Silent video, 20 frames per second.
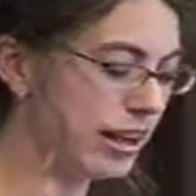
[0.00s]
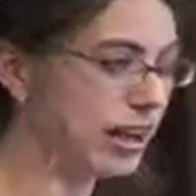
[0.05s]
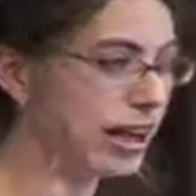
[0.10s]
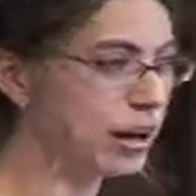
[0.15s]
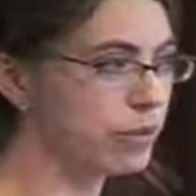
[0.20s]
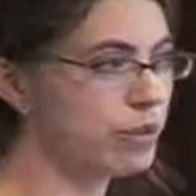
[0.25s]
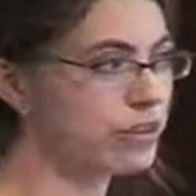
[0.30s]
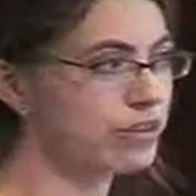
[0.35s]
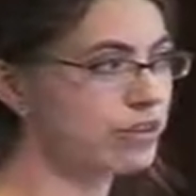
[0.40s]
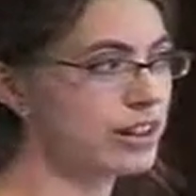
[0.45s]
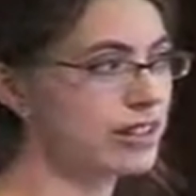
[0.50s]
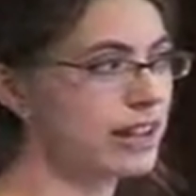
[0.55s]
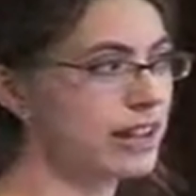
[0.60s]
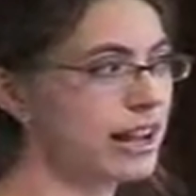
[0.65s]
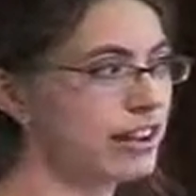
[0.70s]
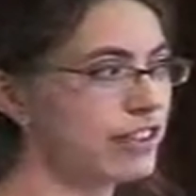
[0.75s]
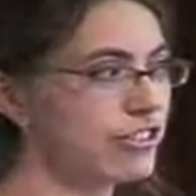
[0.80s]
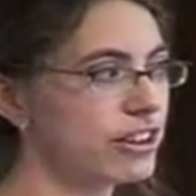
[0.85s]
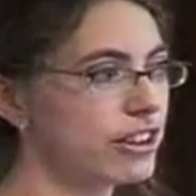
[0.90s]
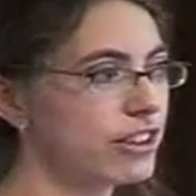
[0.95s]
And we'd say that
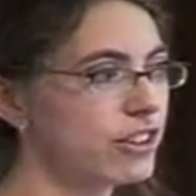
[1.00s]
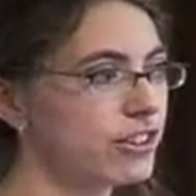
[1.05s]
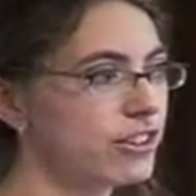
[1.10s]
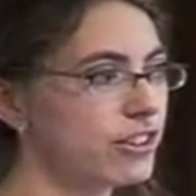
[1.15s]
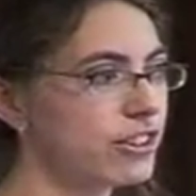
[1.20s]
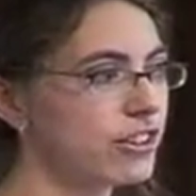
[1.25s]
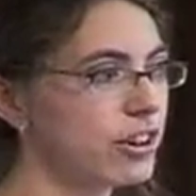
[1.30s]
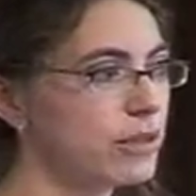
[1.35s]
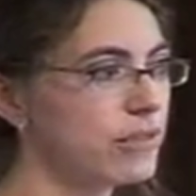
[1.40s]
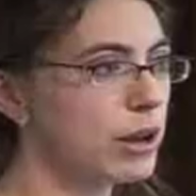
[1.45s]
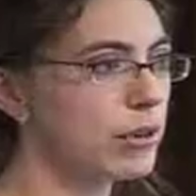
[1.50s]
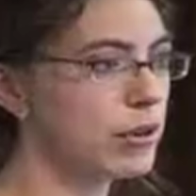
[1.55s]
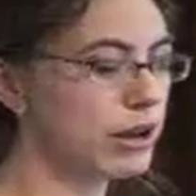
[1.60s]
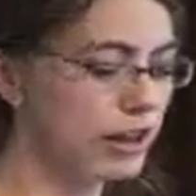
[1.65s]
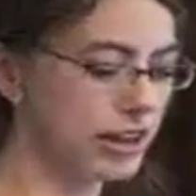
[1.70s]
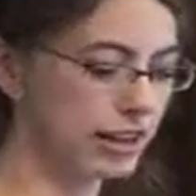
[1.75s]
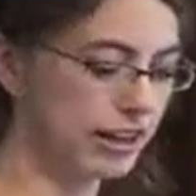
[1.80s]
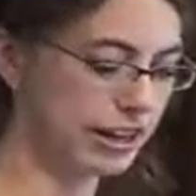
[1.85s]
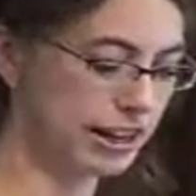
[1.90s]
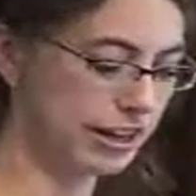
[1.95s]
actually a lot of the time they were
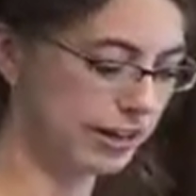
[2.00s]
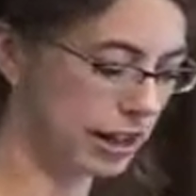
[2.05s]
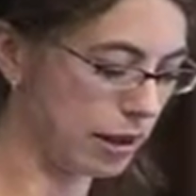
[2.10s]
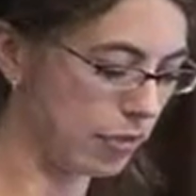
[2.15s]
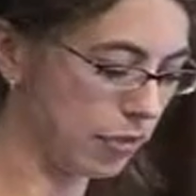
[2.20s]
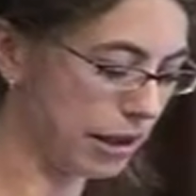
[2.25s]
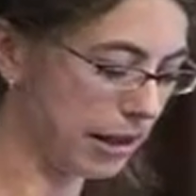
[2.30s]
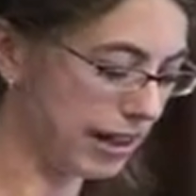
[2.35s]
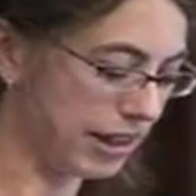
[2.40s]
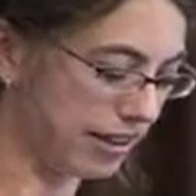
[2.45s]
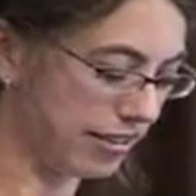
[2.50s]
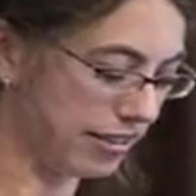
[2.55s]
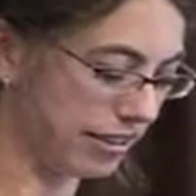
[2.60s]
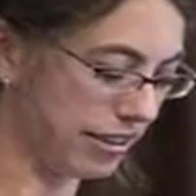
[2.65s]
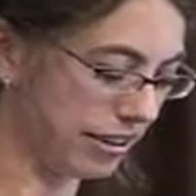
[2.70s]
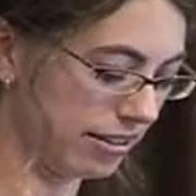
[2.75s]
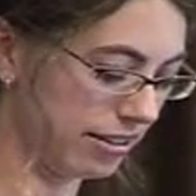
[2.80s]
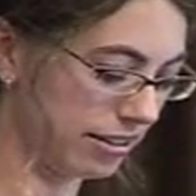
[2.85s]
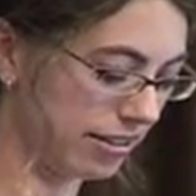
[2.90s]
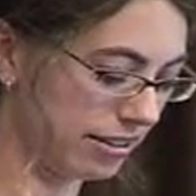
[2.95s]
learning their place,
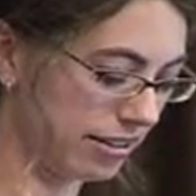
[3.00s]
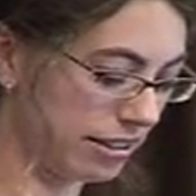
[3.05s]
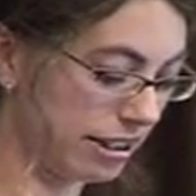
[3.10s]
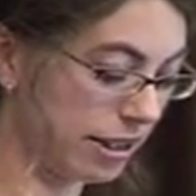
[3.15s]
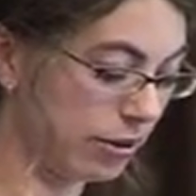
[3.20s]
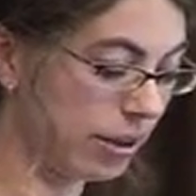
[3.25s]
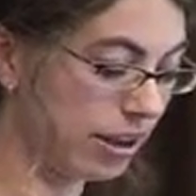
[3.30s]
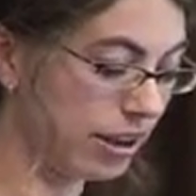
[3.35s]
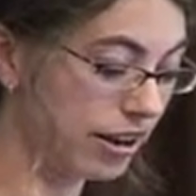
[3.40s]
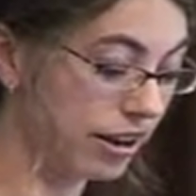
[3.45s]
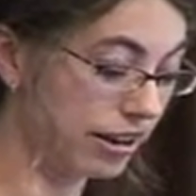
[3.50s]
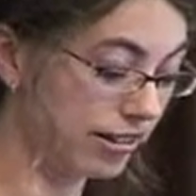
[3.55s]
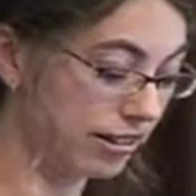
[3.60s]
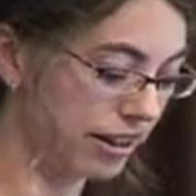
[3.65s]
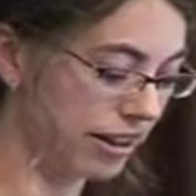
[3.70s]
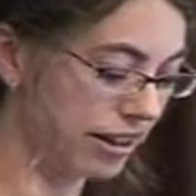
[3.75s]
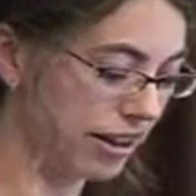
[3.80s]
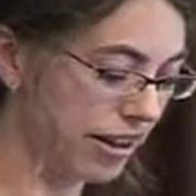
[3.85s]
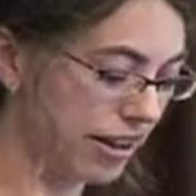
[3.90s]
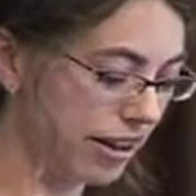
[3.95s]

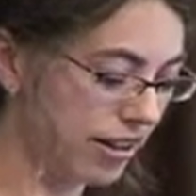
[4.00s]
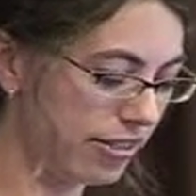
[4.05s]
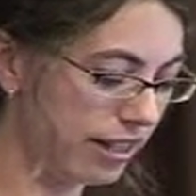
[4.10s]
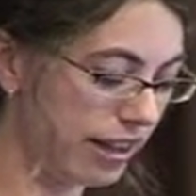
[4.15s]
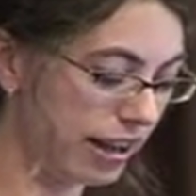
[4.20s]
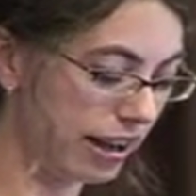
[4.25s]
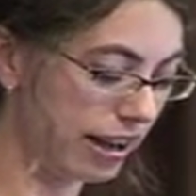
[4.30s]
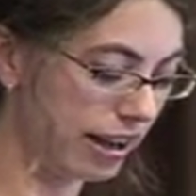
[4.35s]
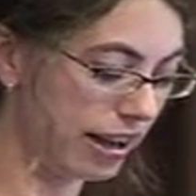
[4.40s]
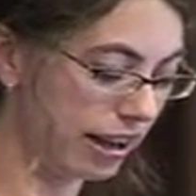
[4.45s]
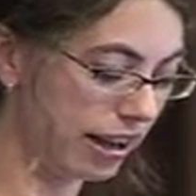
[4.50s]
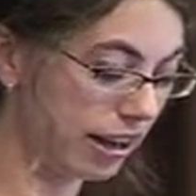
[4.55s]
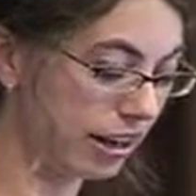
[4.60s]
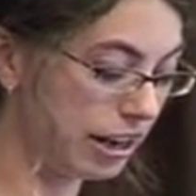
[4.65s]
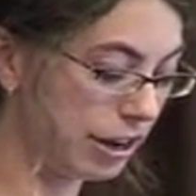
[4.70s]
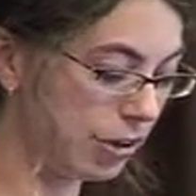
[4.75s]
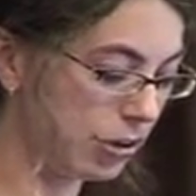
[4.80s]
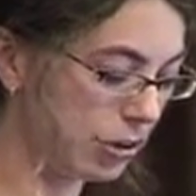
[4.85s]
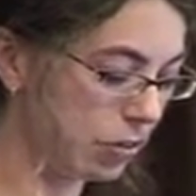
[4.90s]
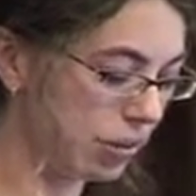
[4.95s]
their
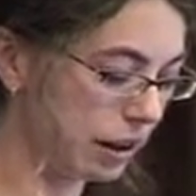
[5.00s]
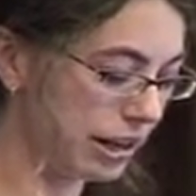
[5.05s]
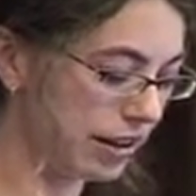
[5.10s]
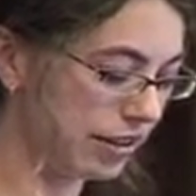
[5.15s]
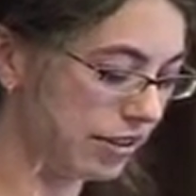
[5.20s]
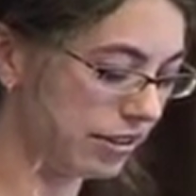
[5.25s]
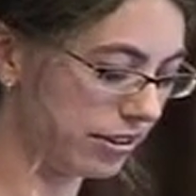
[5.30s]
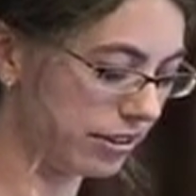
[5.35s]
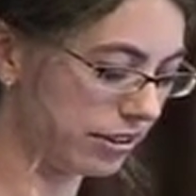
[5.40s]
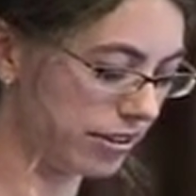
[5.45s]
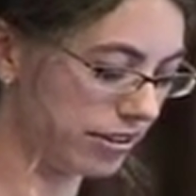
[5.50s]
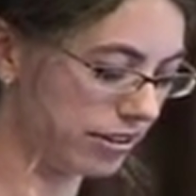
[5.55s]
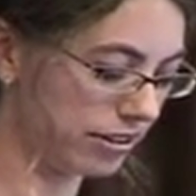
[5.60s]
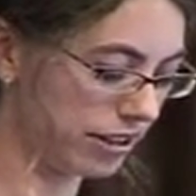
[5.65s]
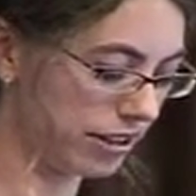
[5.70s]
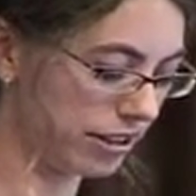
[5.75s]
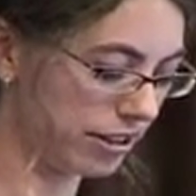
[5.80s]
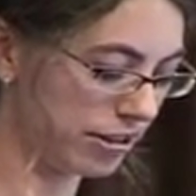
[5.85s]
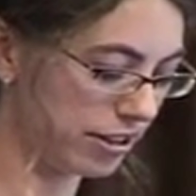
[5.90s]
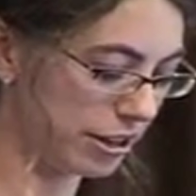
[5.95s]
unequal place in
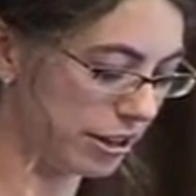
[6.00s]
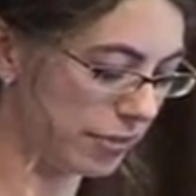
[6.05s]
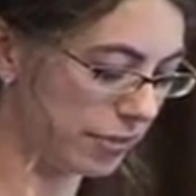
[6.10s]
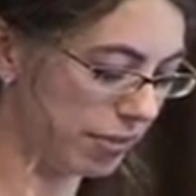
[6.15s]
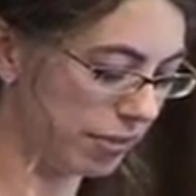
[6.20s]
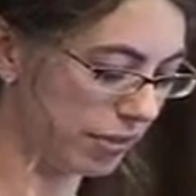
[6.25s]
society.